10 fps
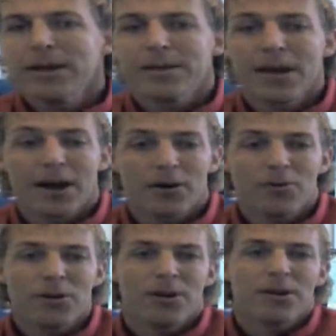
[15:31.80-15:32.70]

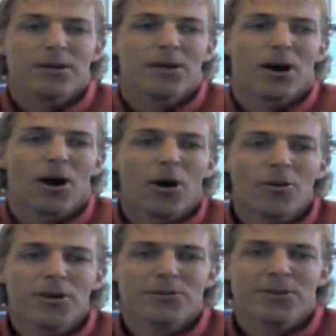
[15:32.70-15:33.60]
Now,
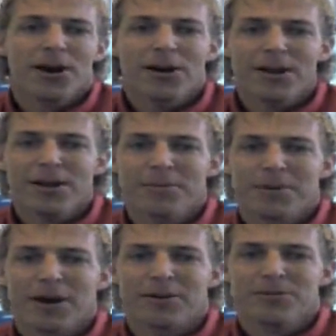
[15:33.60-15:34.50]
all they're talking
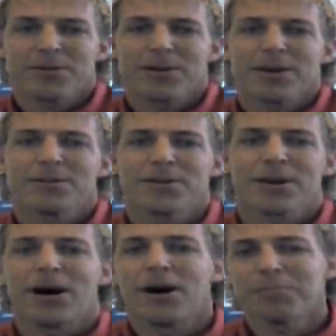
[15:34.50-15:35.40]
about is the
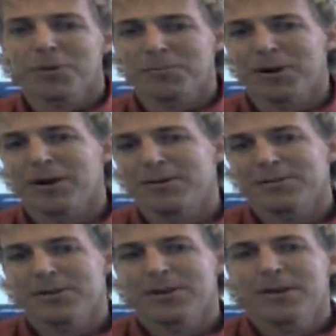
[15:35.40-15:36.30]
compromise.
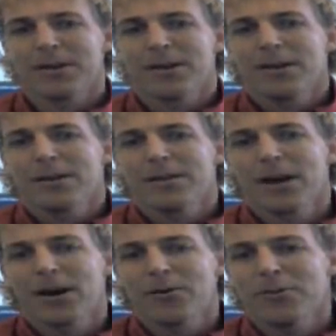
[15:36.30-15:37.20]

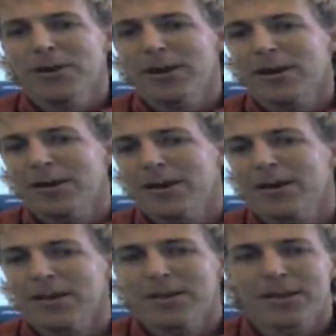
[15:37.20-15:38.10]
Now,
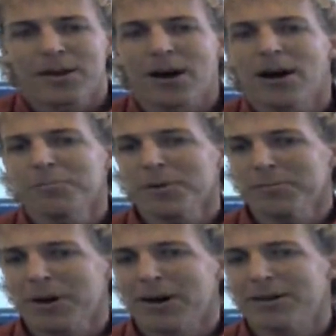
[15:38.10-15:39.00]
the
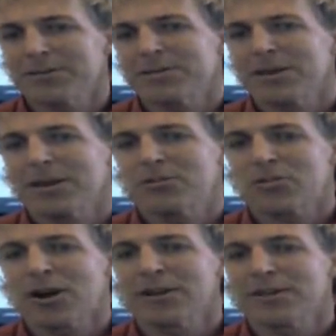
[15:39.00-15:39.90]
compromise is
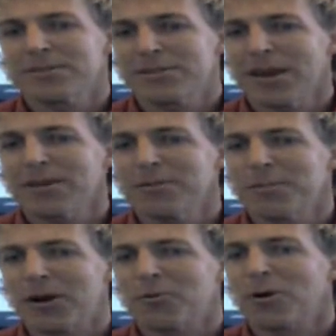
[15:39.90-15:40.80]
trying to save
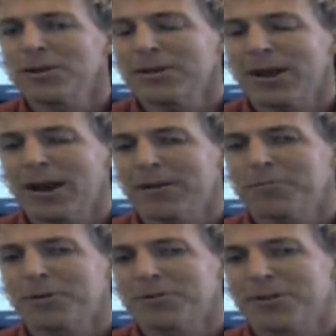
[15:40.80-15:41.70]
about
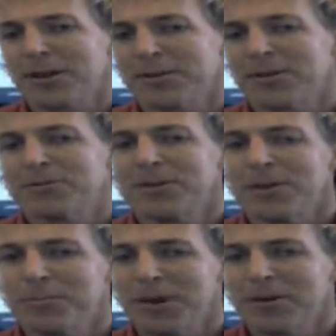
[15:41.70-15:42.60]
1.5% of
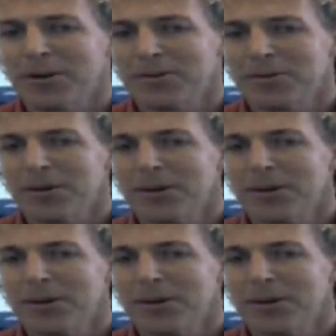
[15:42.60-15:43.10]
GDP growth.